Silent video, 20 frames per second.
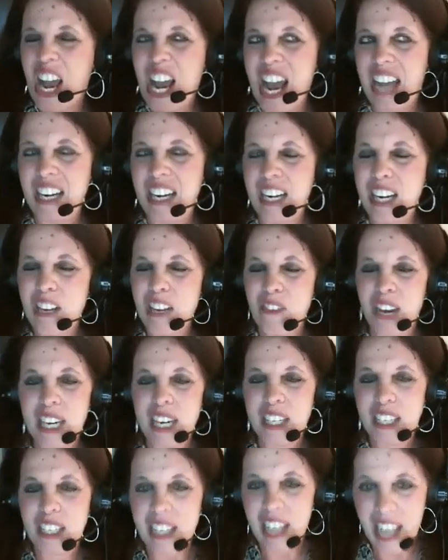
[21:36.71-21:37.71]
And then he read
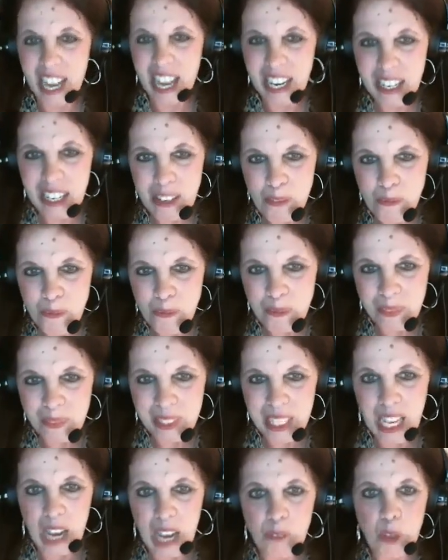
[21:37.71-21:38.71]
it again
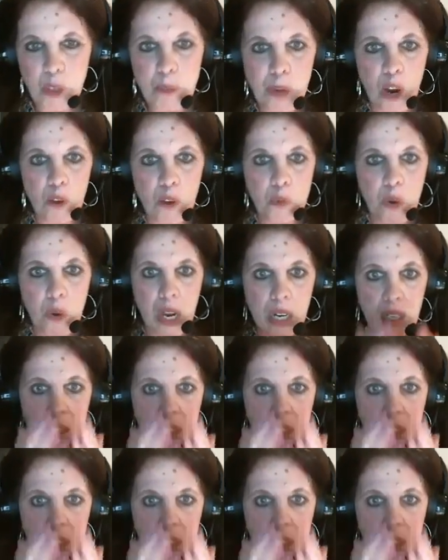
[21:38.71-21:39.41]
and we both went,